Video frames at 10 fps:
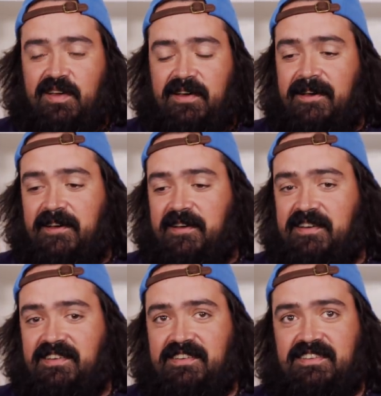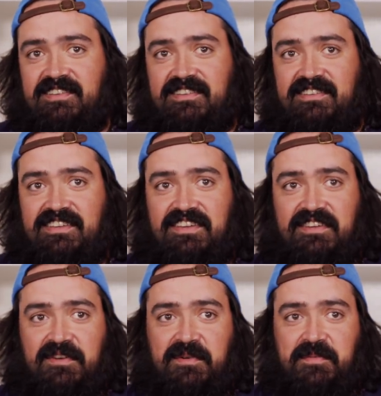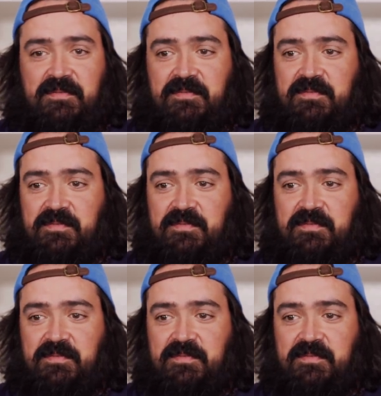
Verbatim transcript: Uh, you know,